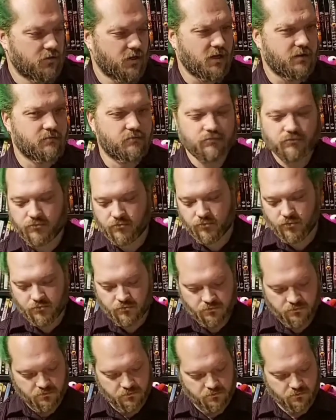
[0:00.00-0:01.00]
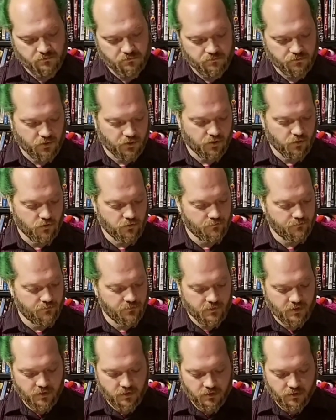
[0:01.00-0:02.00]
Yeah, pretty cool.
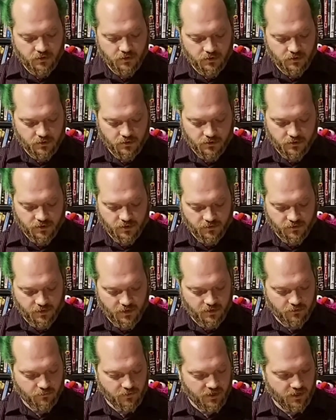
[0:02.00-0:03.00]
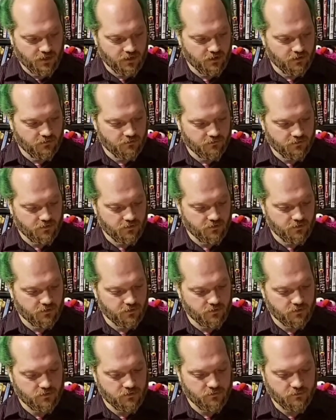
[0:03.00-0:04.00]
And then we have
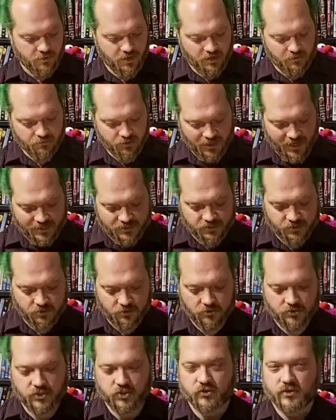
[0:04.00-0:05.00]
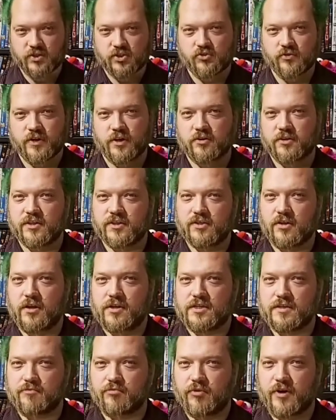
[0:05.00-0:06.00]
the main blaster. So this trigger does
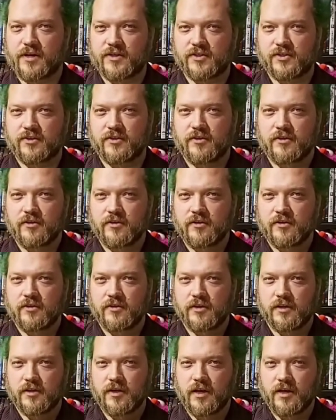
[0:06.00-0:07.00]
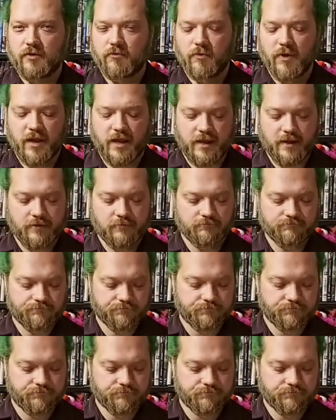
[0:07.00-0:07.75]
not depress in any way.